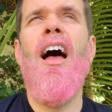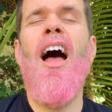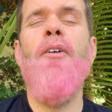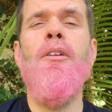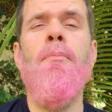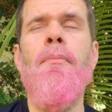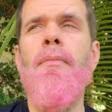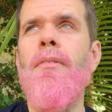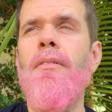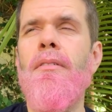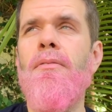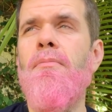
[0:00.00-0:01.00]
I would,
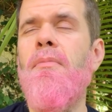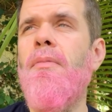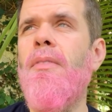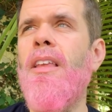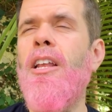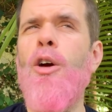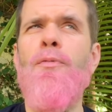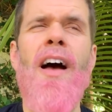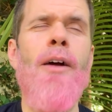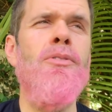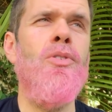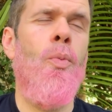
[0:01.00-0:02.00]
you know, if
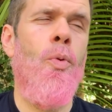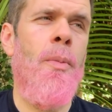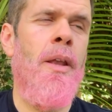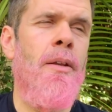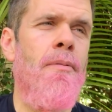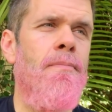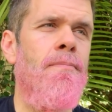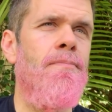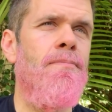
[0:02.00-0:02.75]
I was a woman,